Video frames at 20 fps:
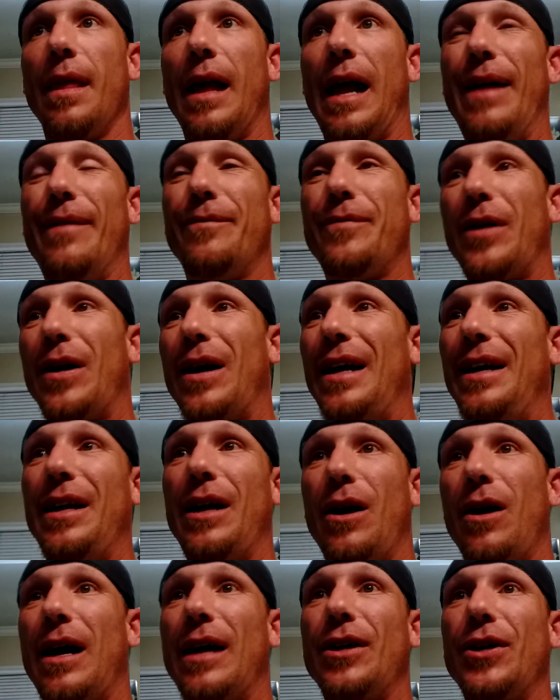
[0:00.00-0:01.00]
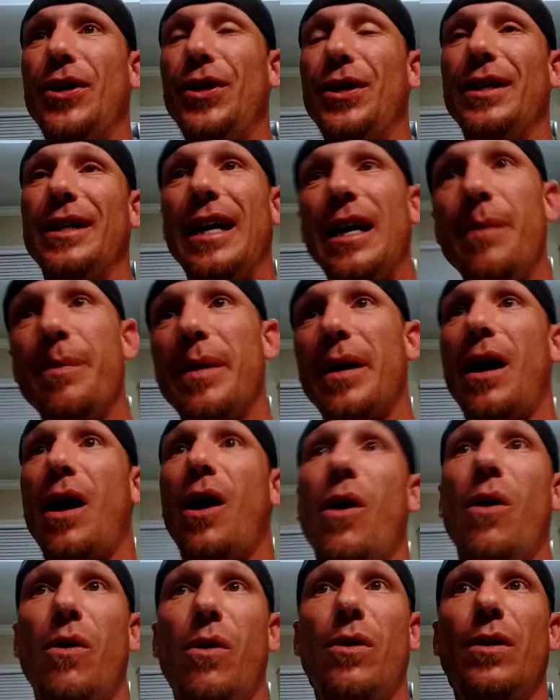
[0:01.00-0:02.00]
at first, you know, I couldn't keep it
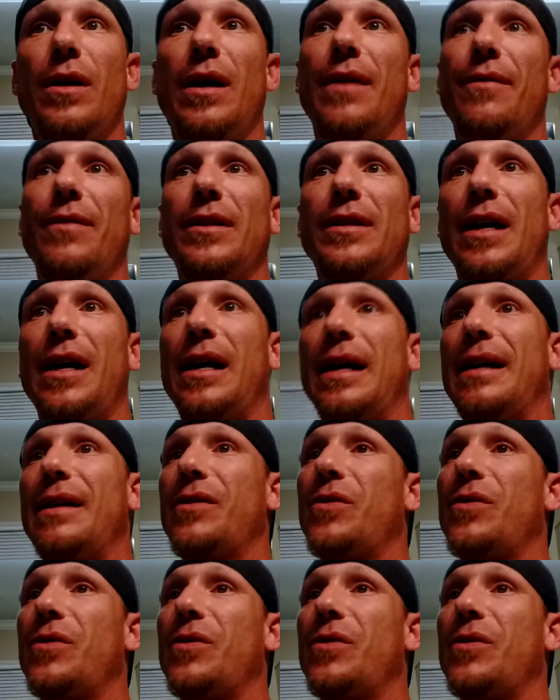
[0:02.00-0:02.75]
hard and everything,